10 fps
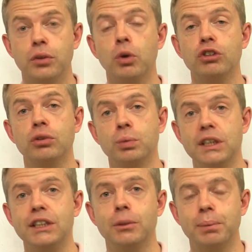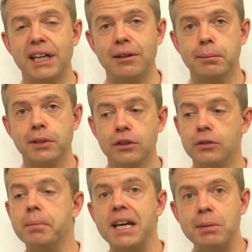to watch a really good player up
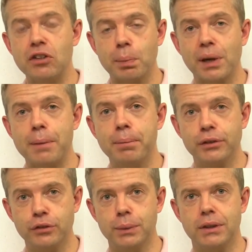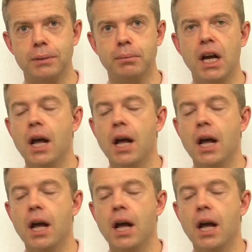close, maybe to play pots with them.